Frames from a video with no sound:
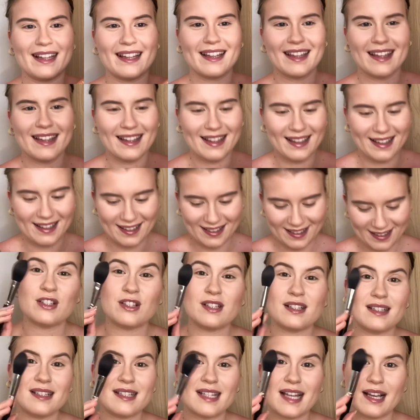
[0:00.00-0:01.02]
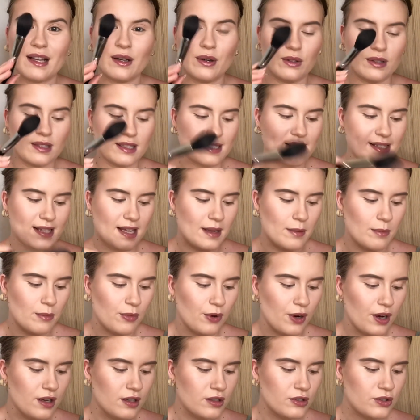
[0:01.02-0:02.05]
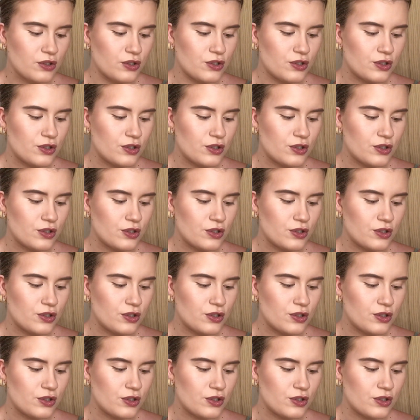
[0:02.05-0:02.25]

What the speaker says: I'm just going to take it on the same brush